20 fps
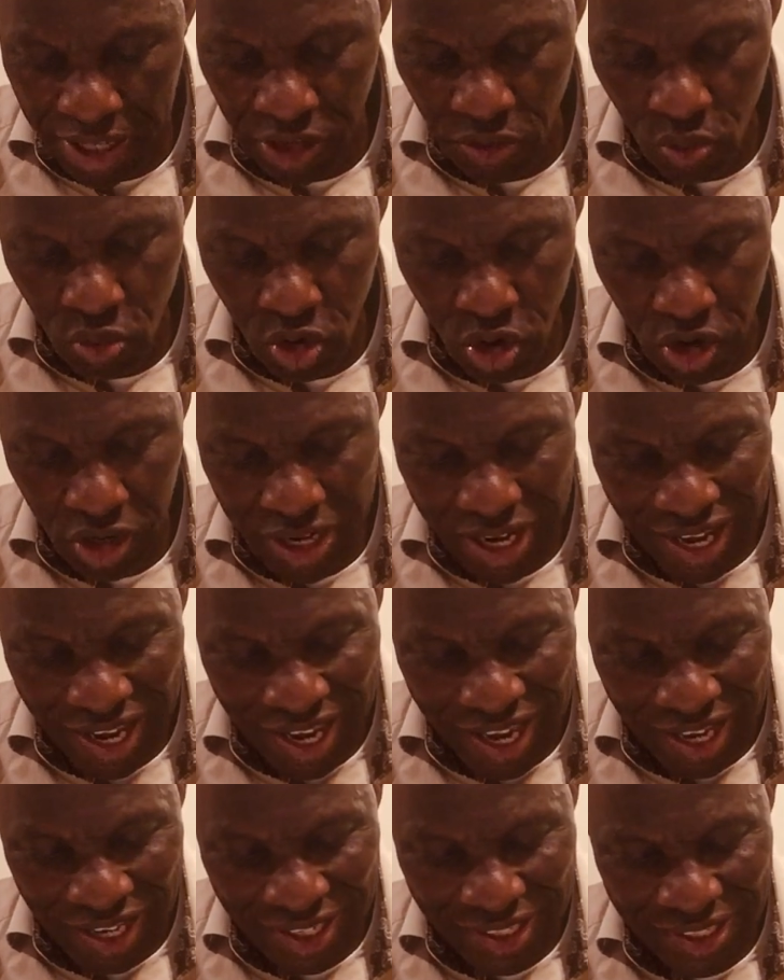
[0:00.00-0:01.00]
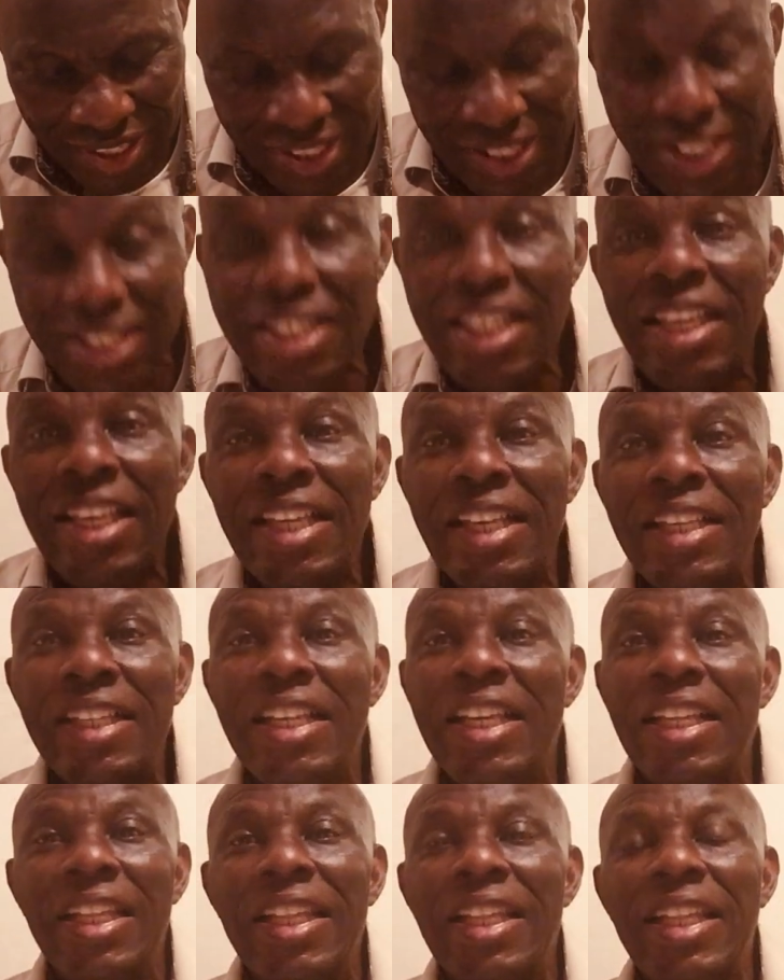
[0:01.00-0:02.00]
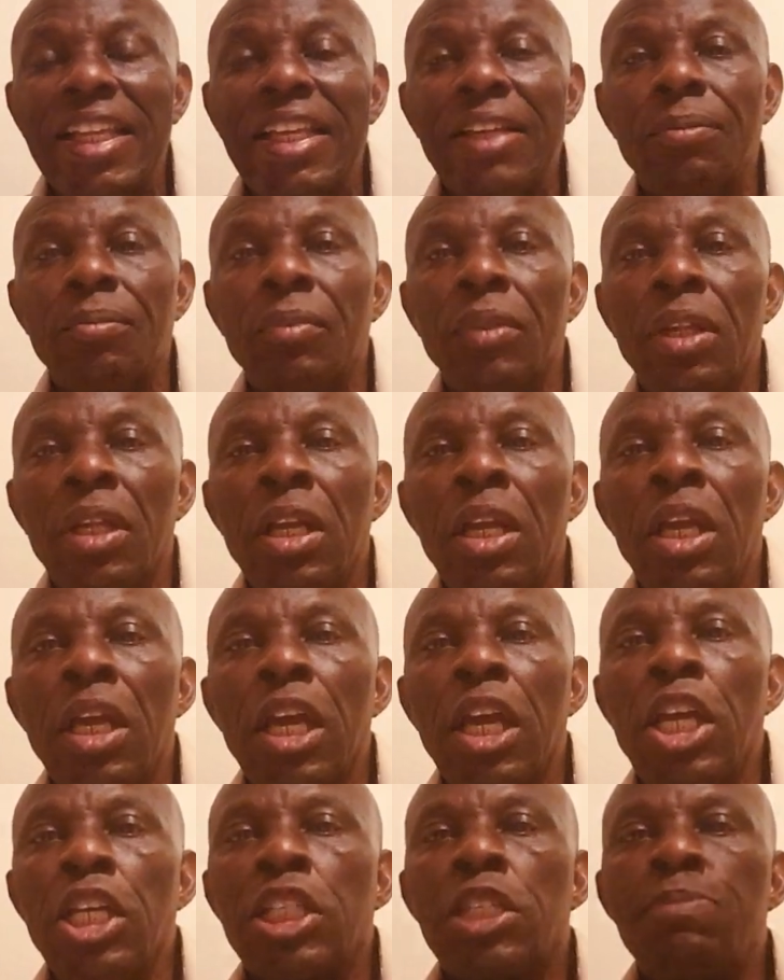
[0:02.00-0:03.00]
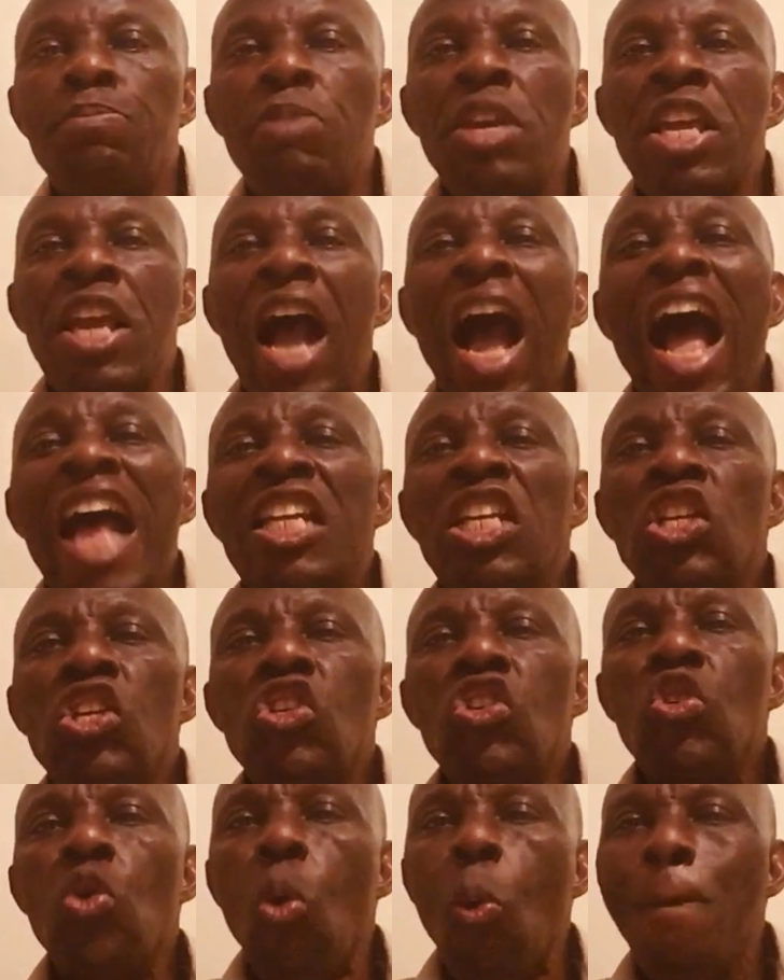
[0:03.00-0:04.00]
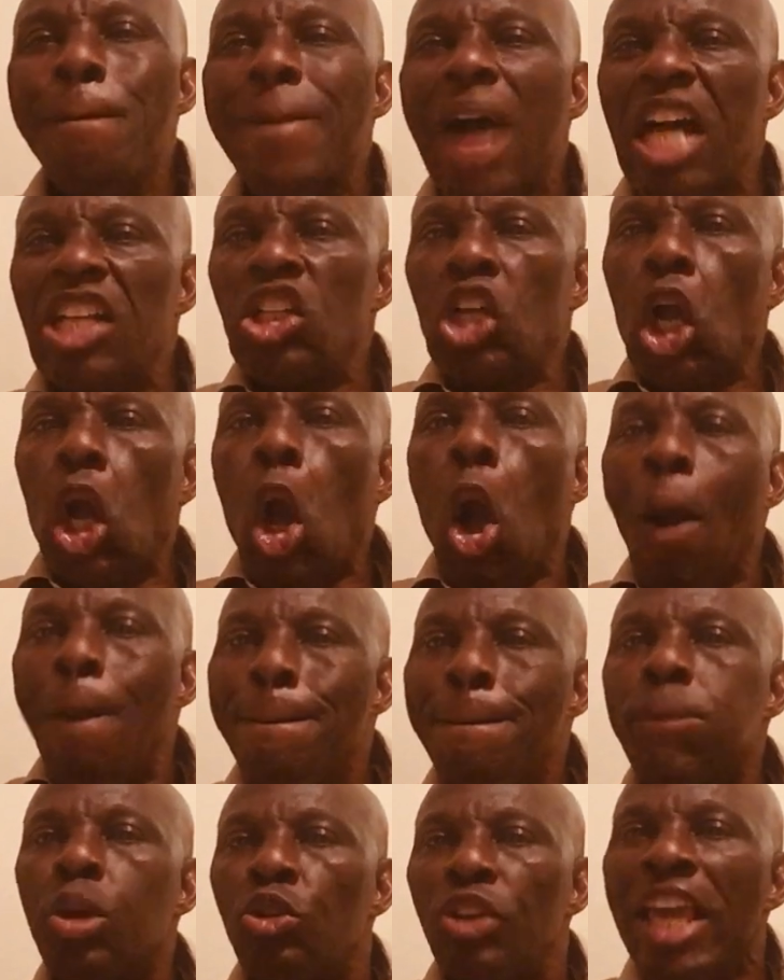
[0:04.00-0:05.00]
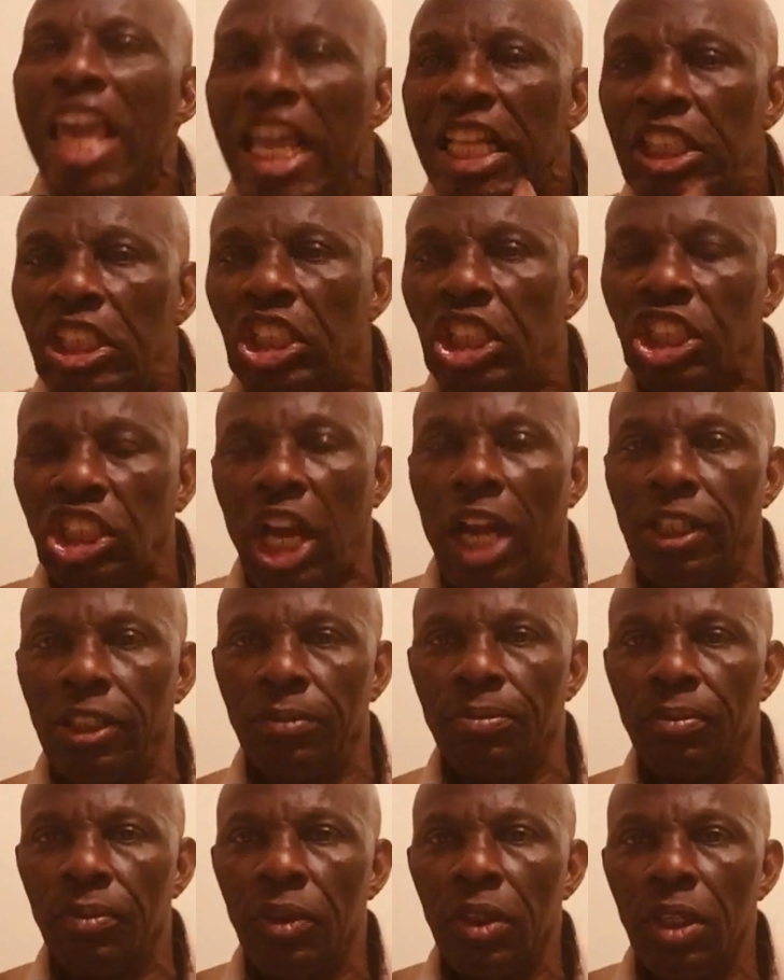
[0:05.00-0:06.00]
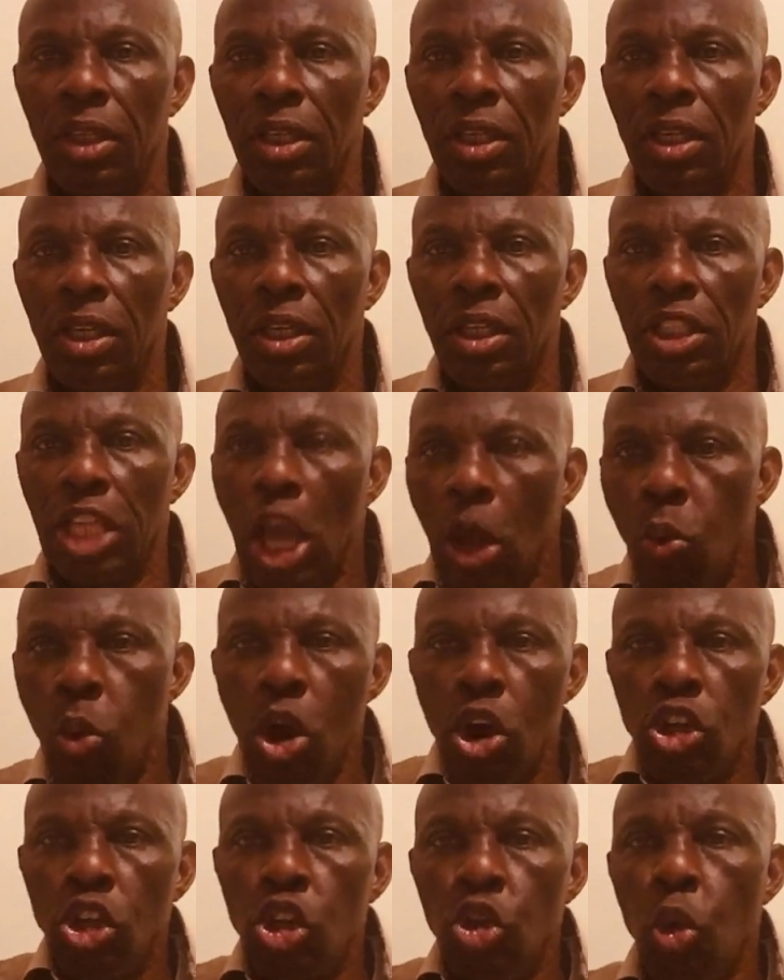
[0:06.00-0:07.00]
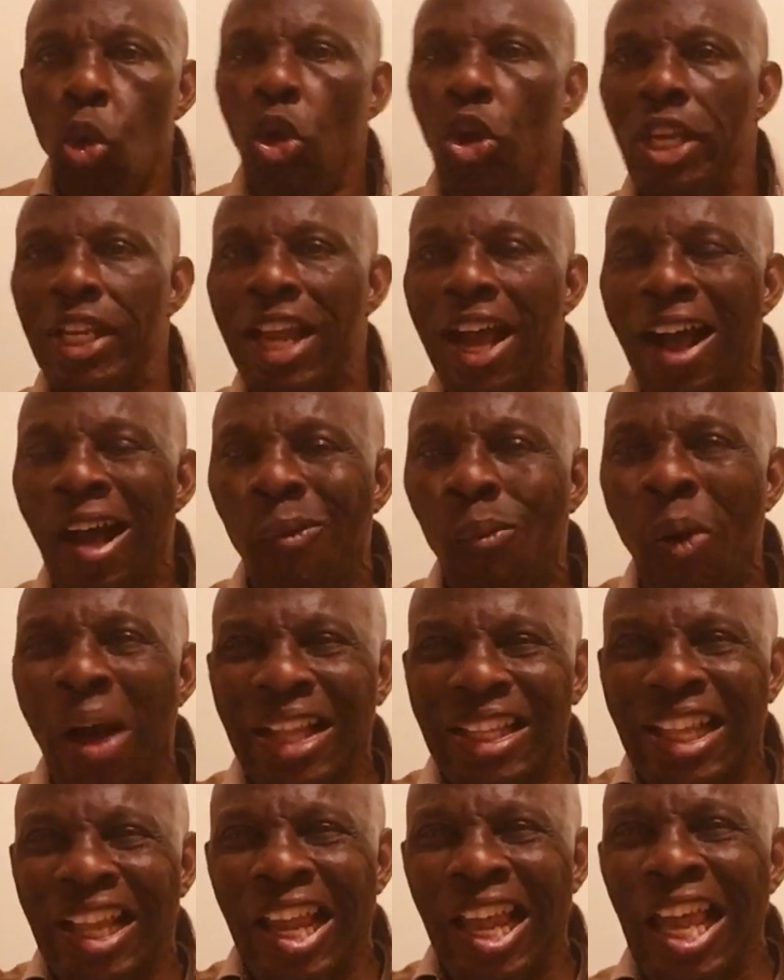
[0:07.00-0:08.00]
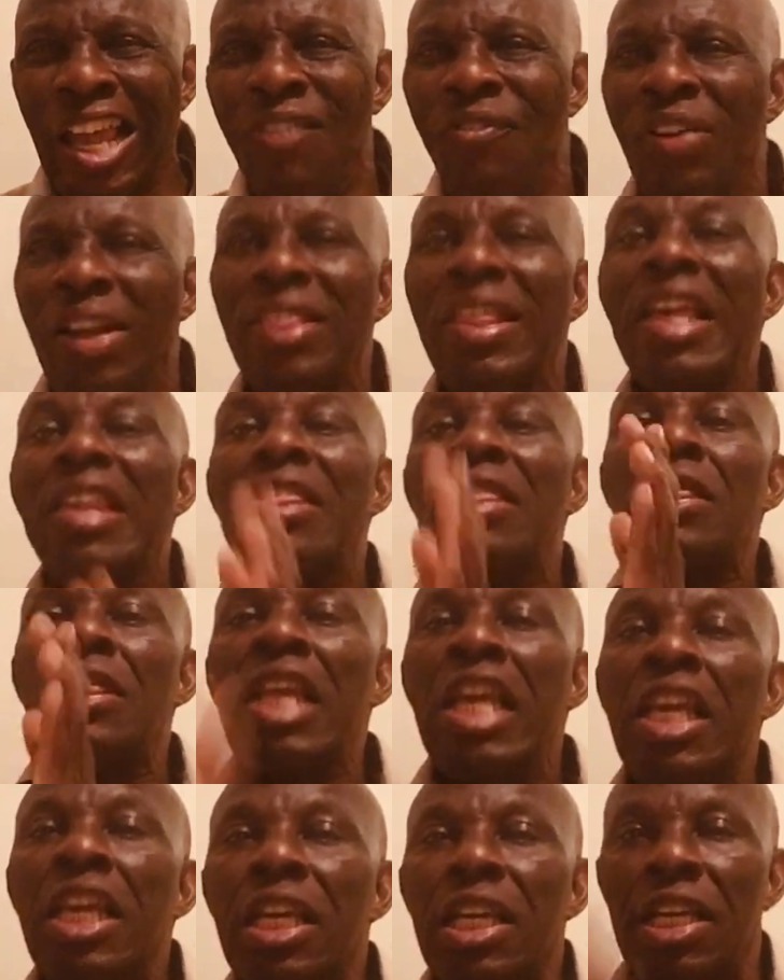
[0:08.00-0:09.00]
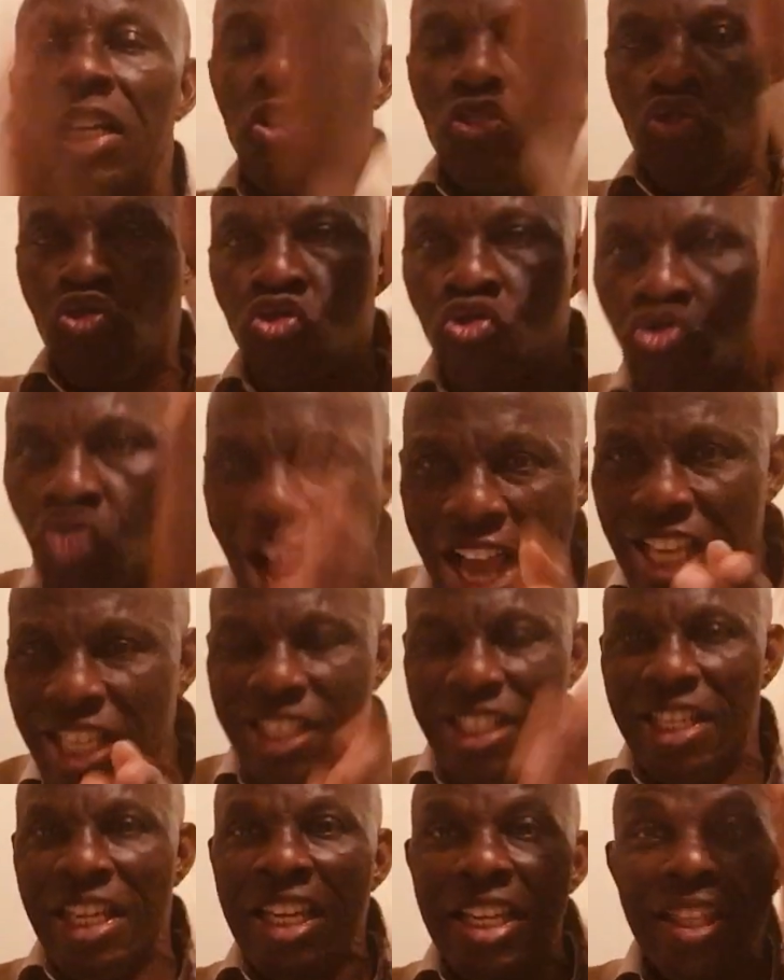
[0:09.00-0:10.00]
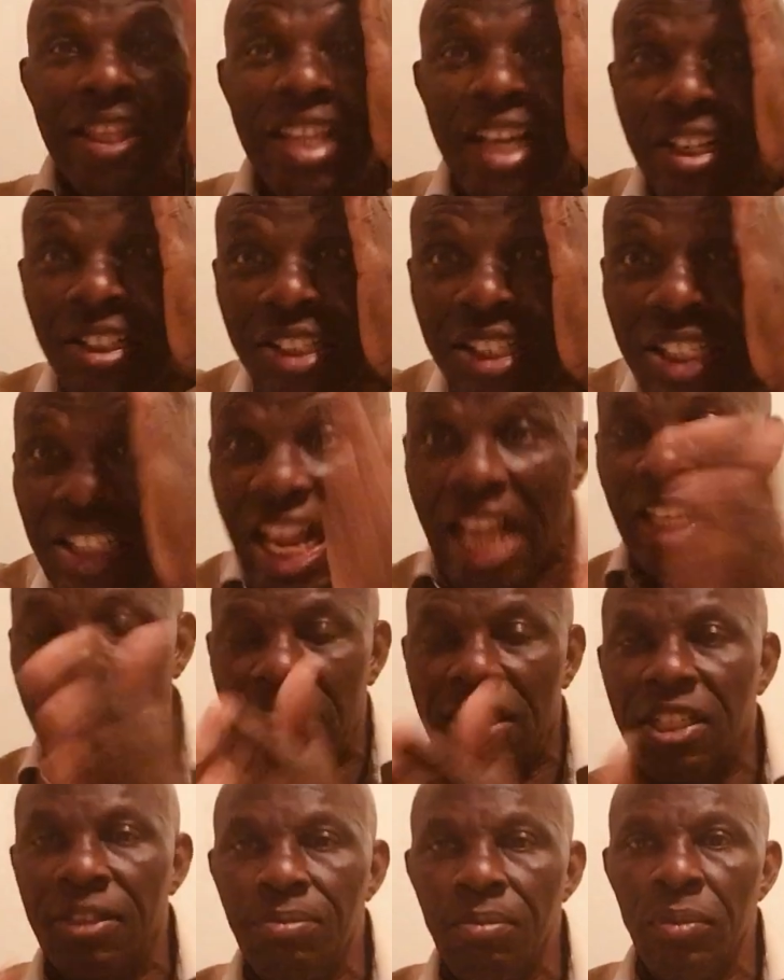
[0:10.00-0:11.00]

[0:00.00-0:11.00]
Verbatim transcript: the word exceedingly. It's beyond human comprehension. They were doing whatever they think is right in their sight.